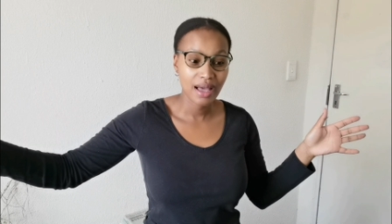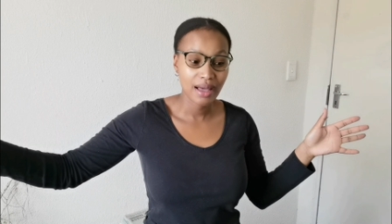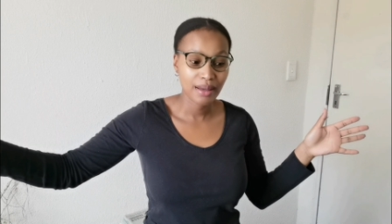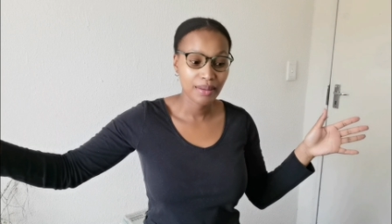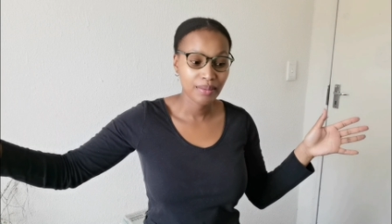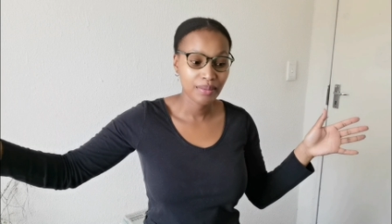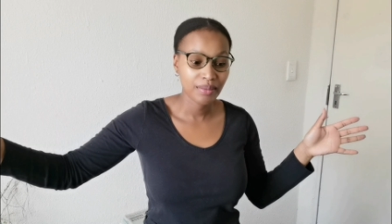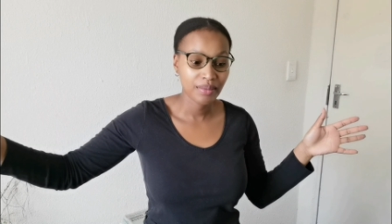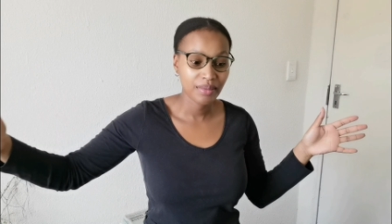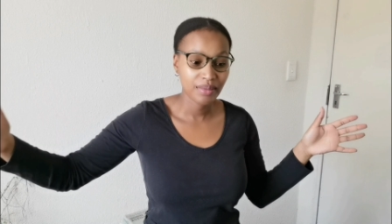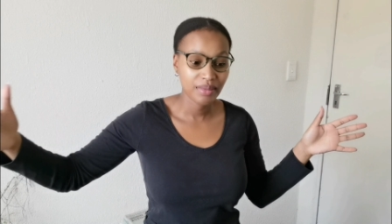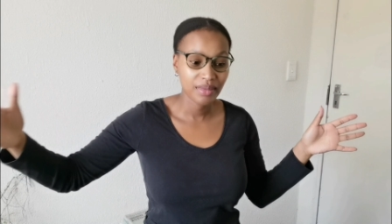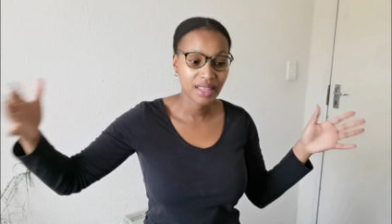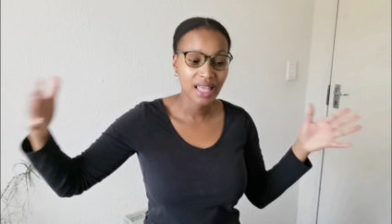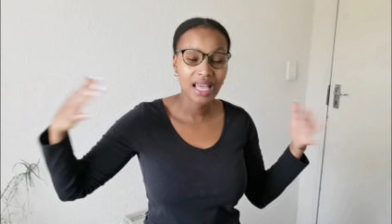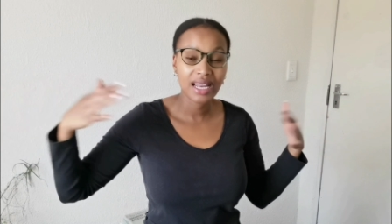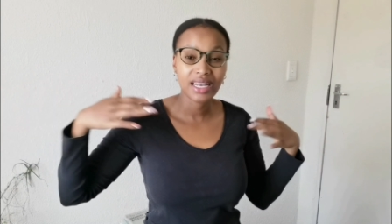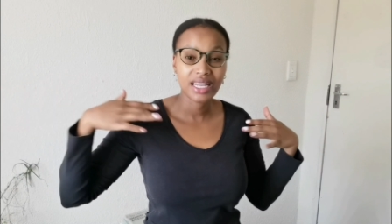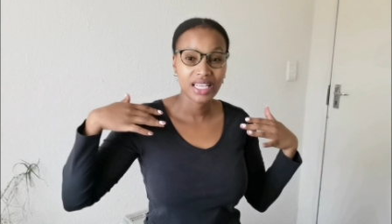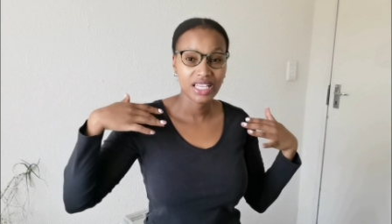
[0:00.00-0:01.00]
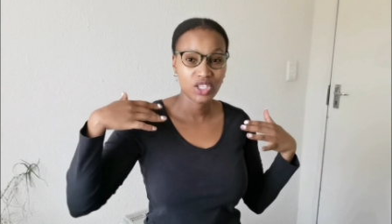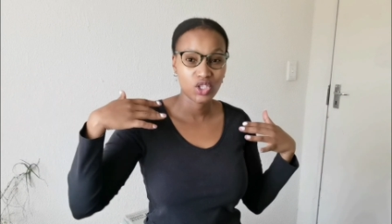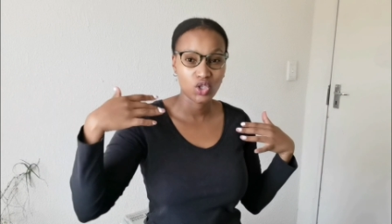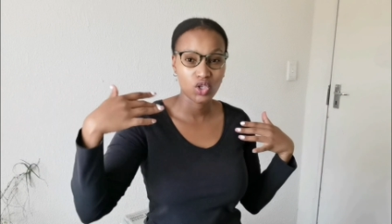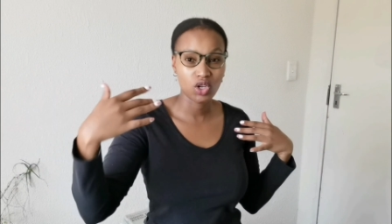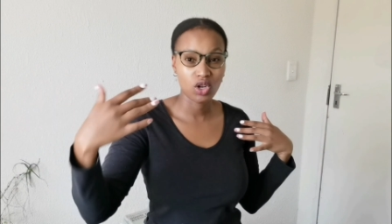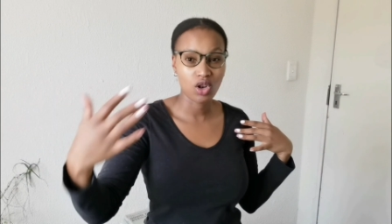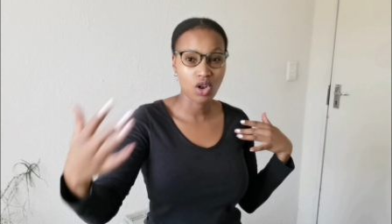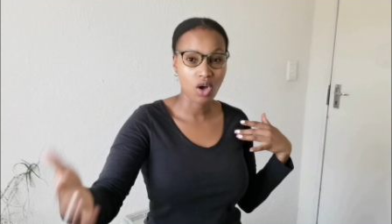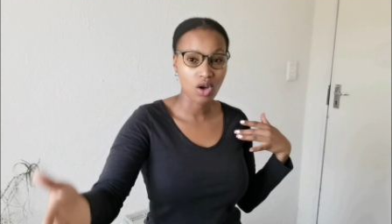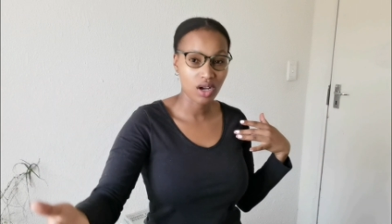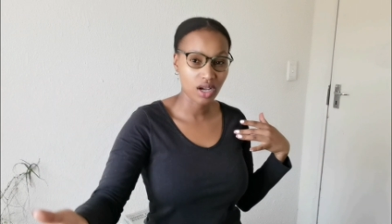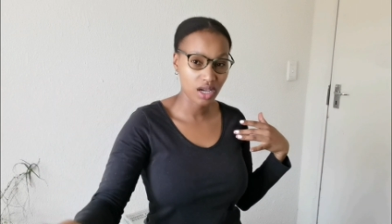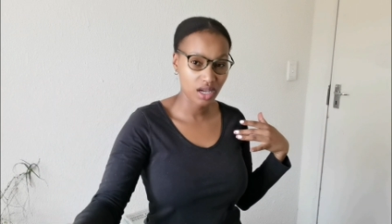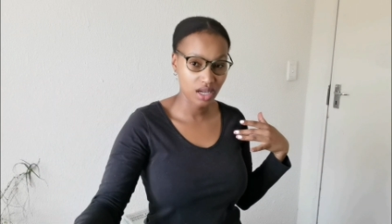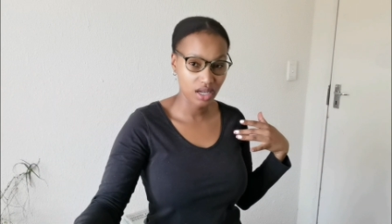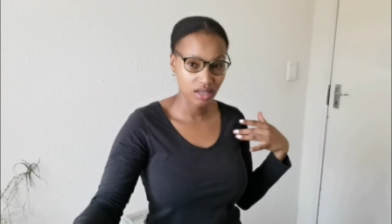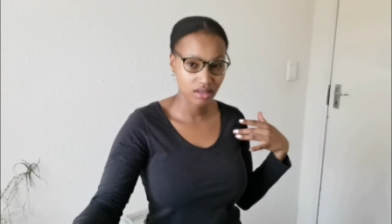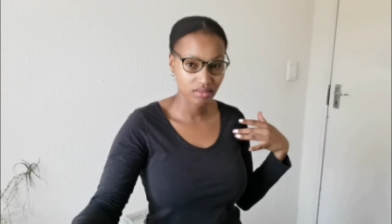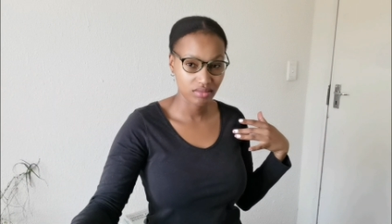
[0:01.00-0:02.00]
um, than it's
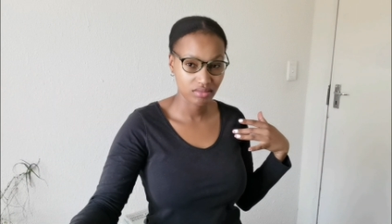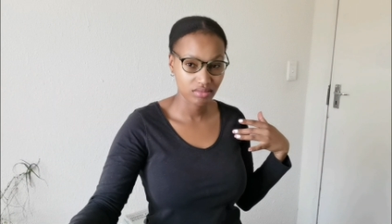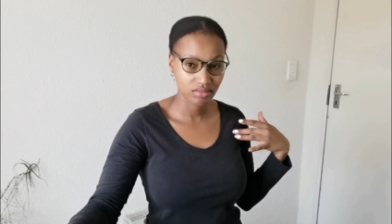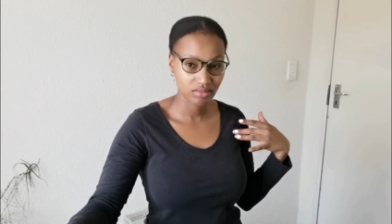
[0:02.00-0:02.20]
longer.